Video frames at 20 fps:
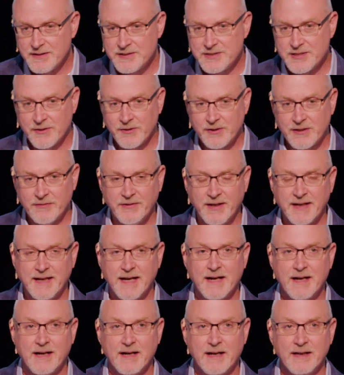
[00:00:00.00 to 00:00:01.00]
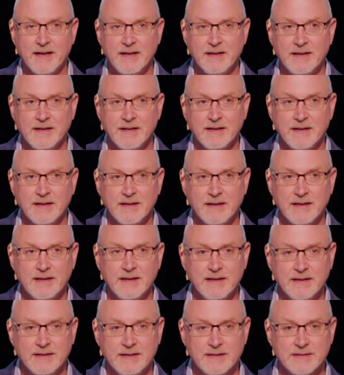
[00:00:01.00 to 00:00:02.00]
Generative A I
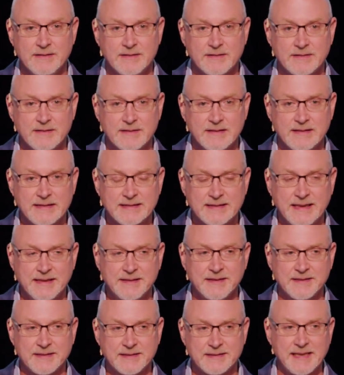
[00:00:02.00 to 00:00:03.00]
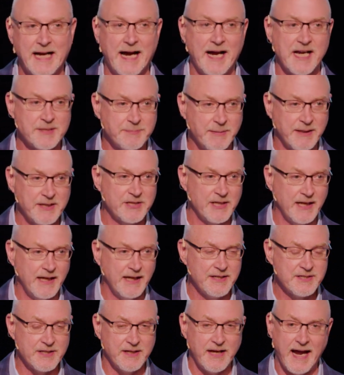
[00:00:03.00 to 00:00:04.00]
is such a seismic
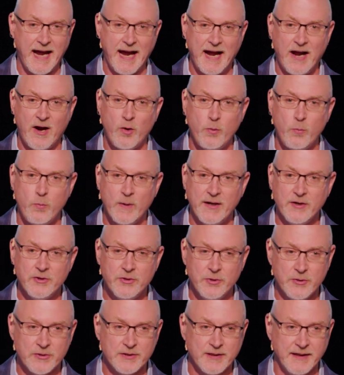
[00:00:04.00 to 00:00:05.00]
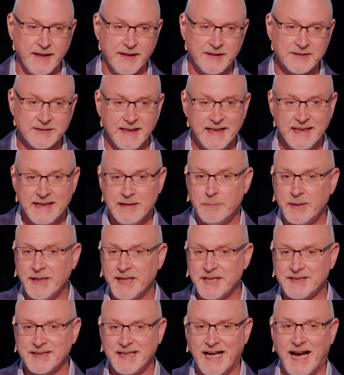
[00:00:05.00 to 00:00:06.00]
change in how we do things, but
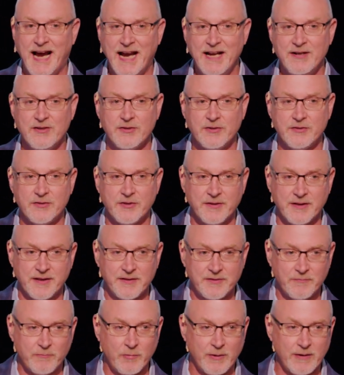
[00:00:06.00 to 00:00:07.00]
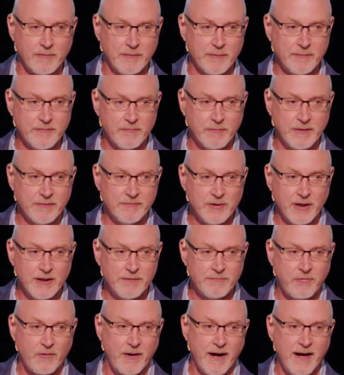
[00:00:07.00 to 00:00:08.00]
it's tied to, to the, what we've, we've
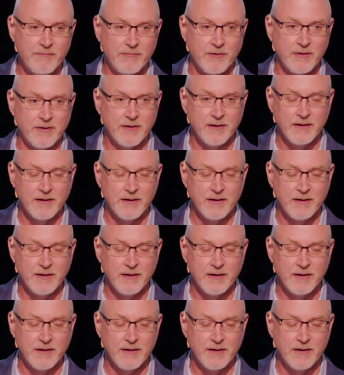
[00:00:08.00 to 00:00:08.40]
done forever.